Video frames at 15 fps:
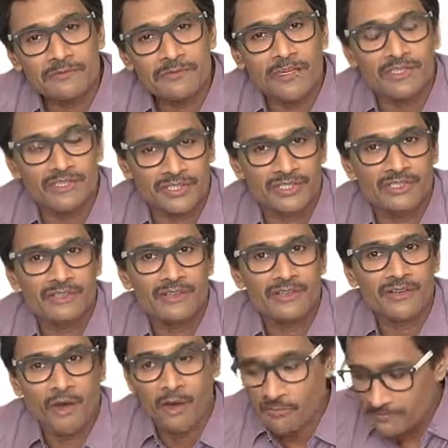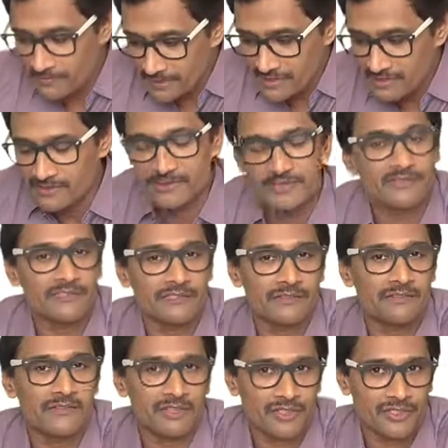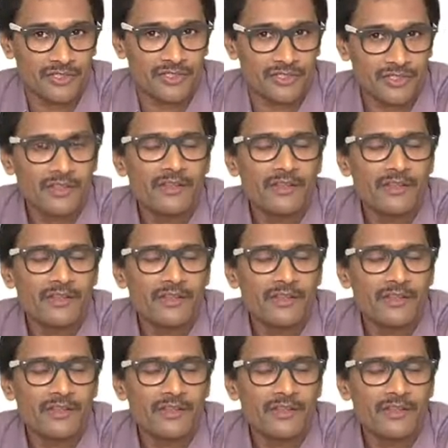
function of which this is a function,